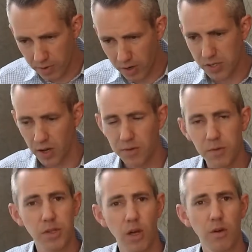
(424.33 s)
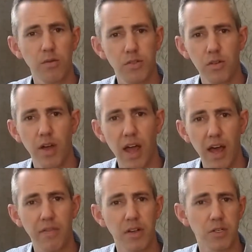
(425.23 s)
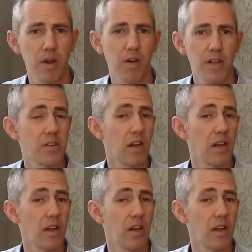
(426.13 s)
ourselves with those who have experienced